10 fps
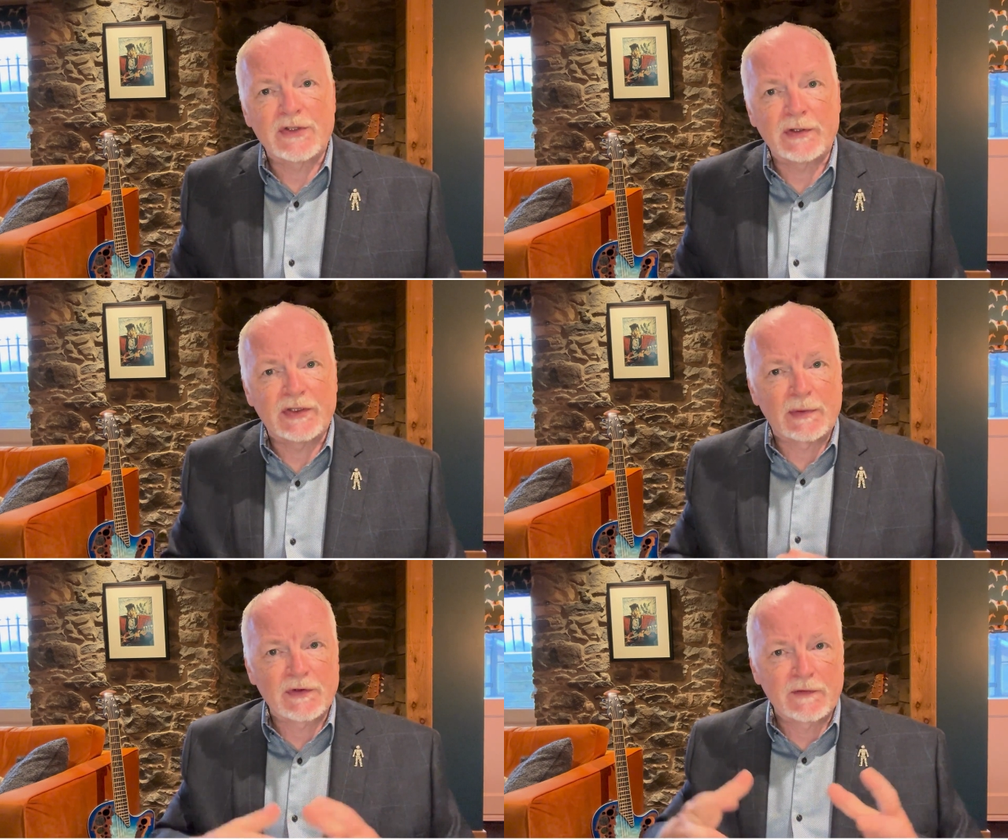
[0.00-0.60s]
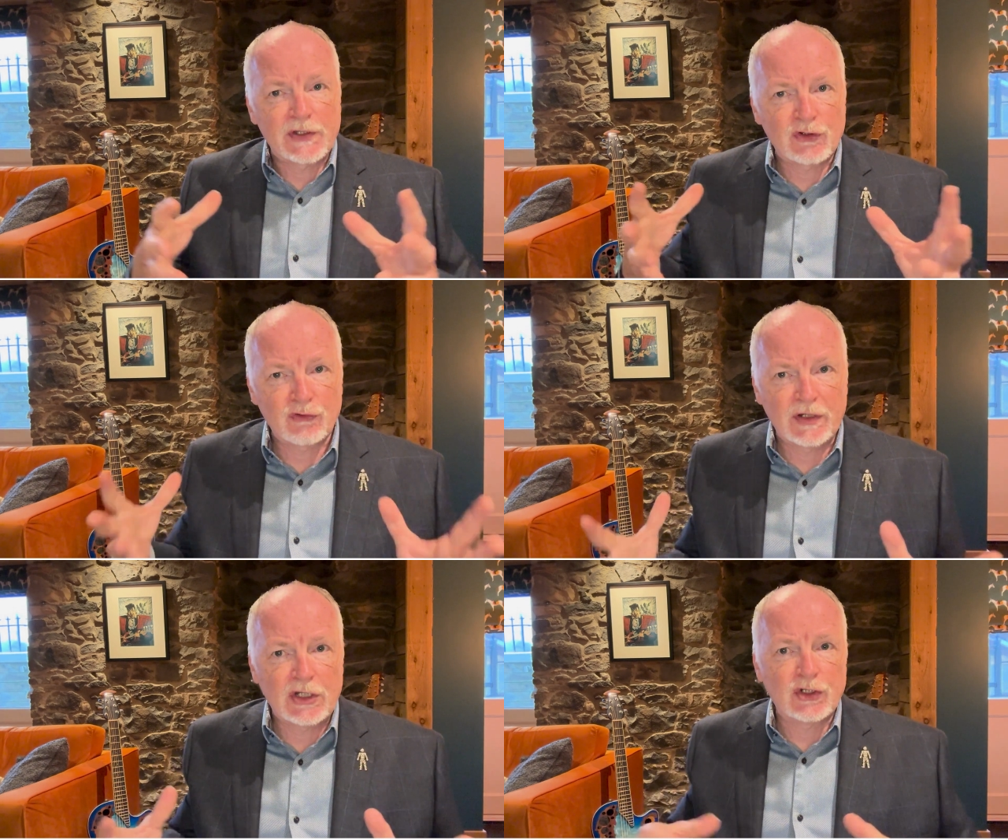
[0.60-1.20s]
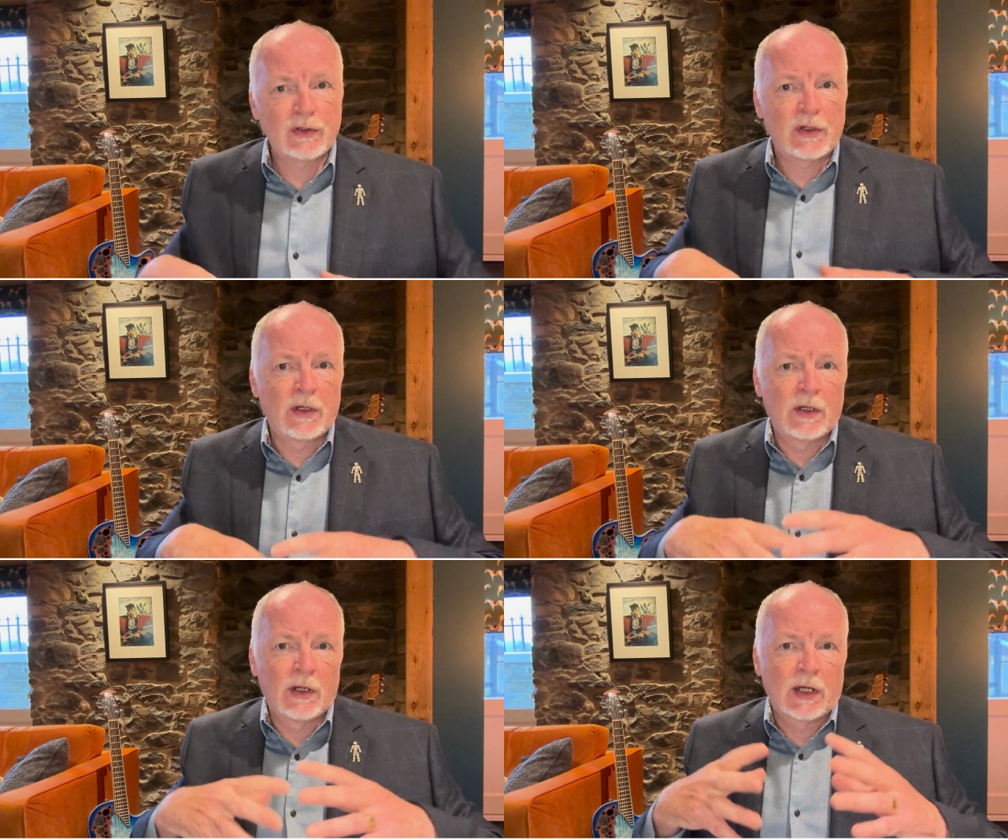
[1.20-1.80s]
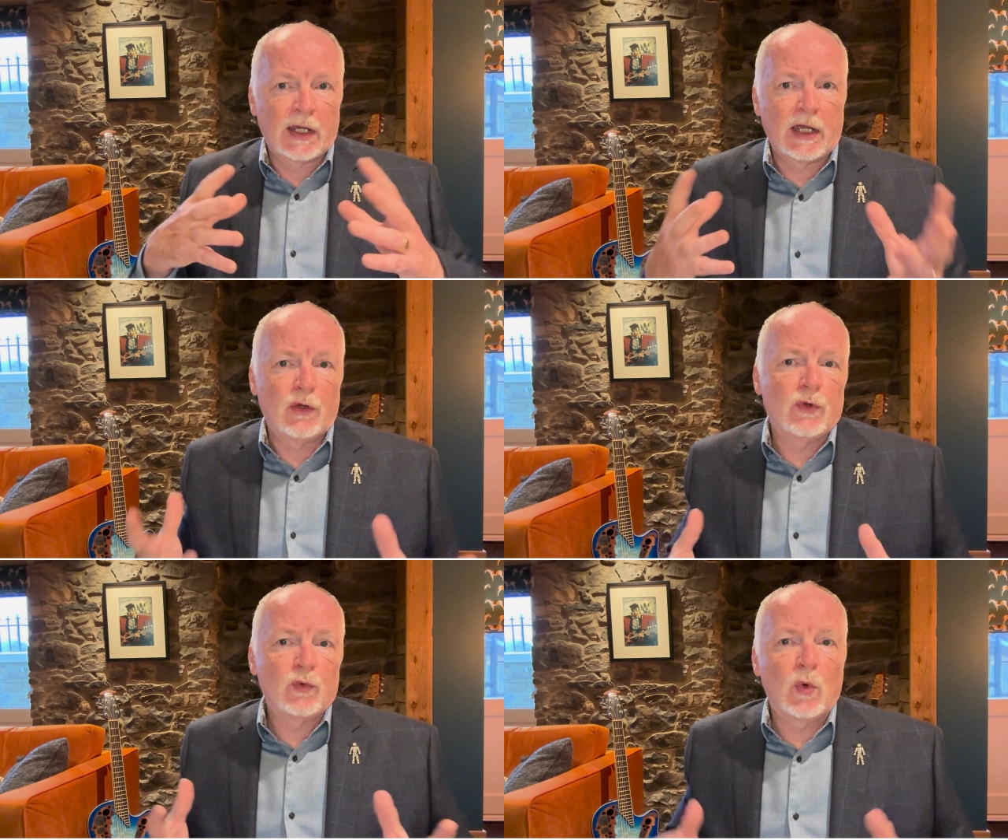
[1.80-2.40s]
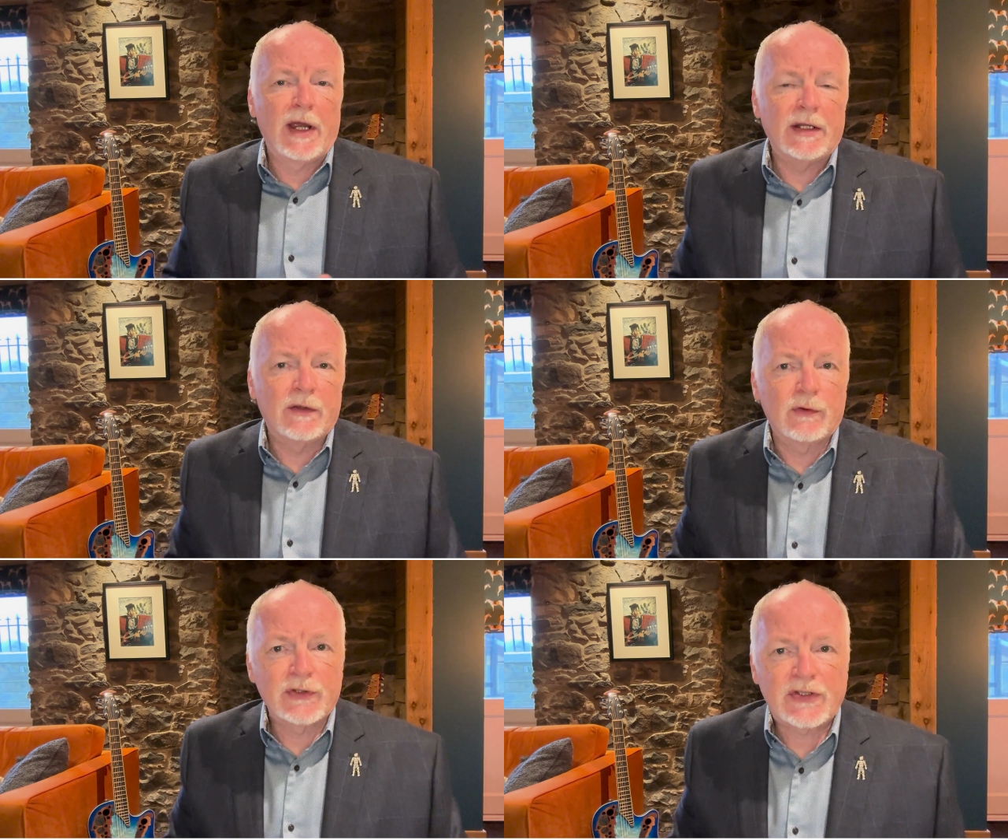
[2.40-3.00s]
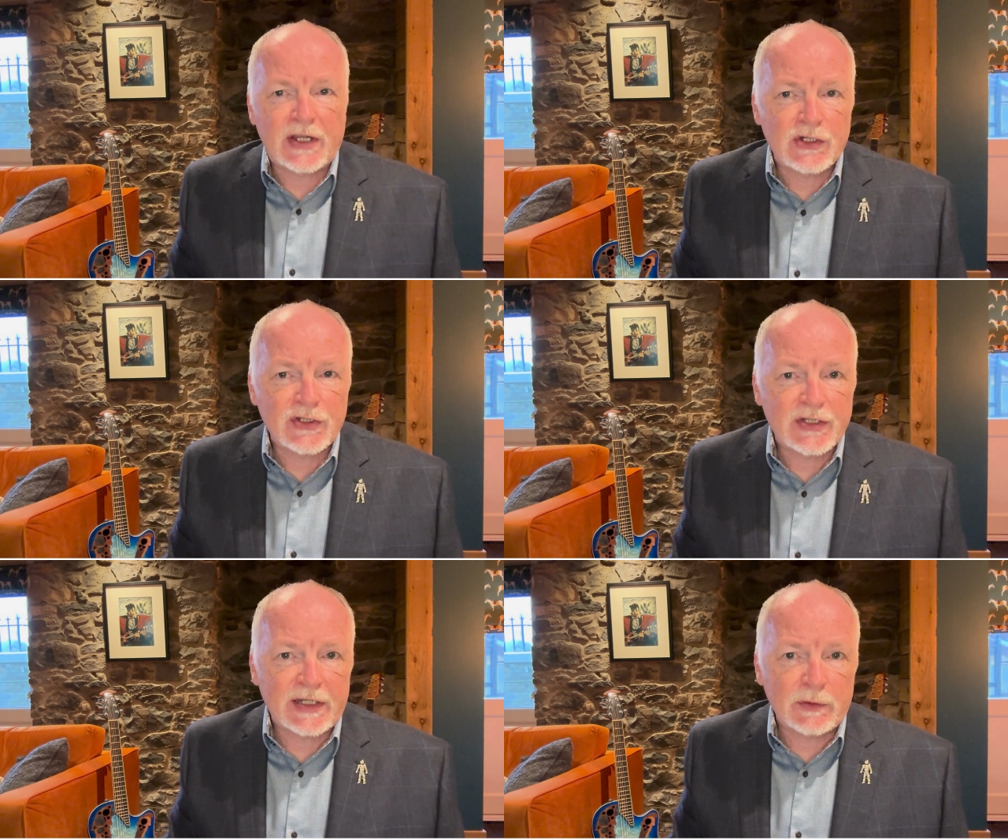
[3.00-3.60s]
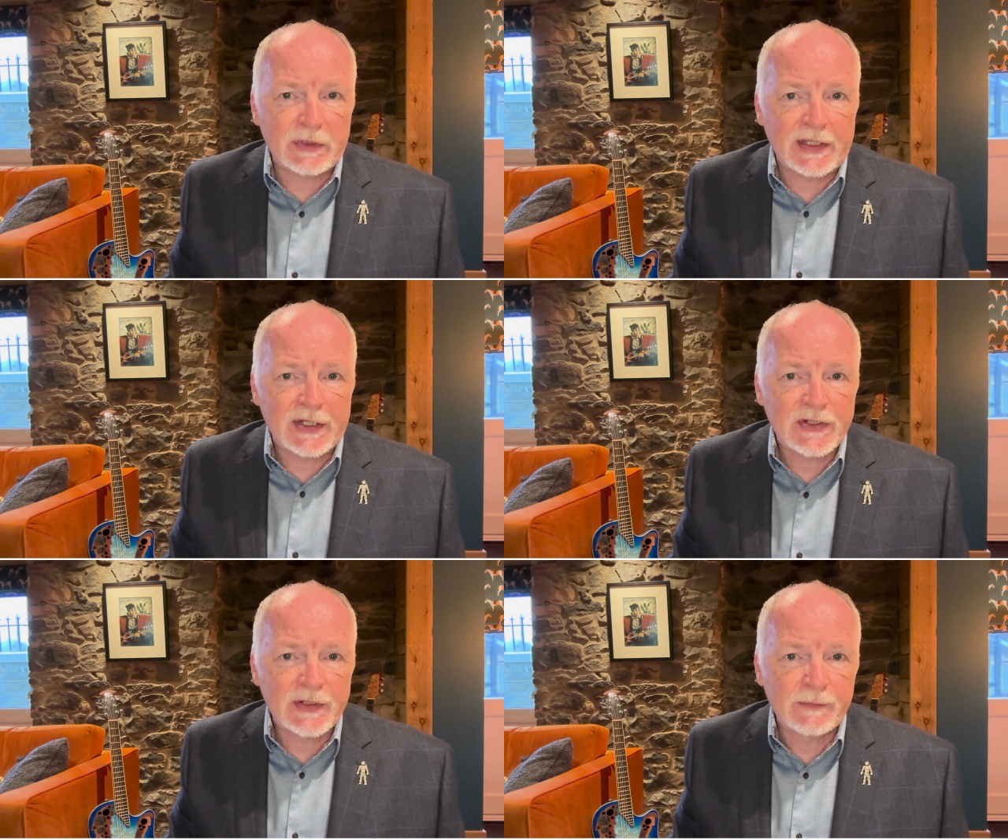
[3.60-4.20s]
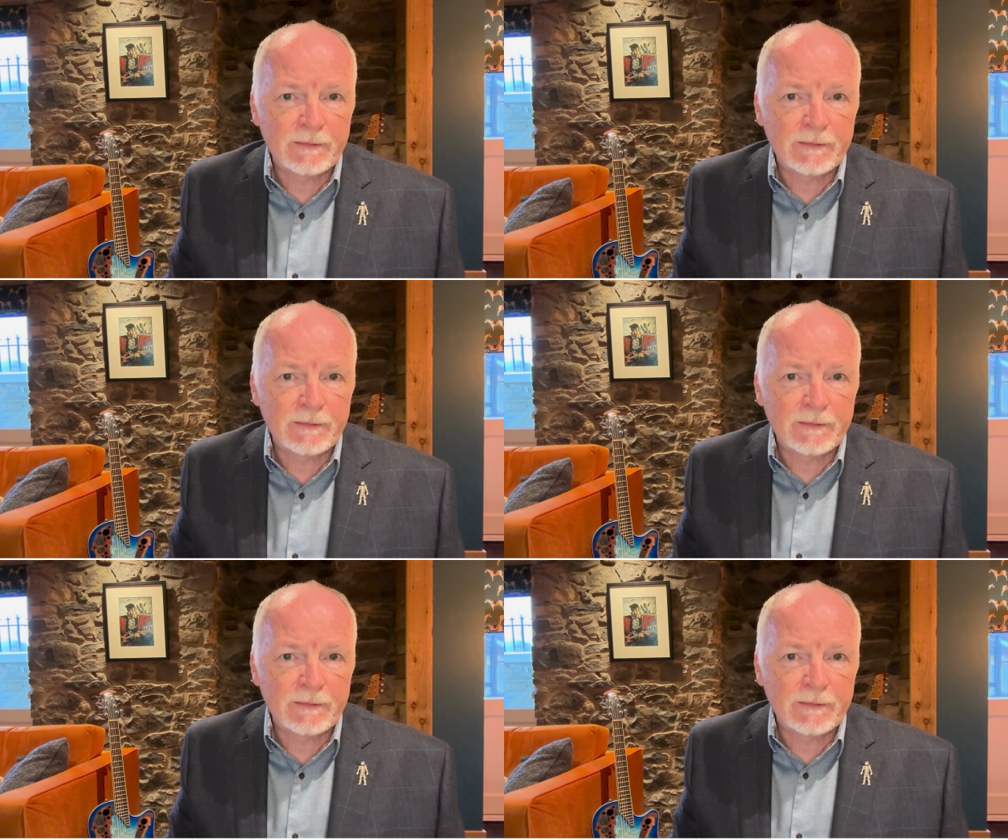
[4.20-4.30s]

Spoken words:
So in terms of its duration, how and when those sessions take place.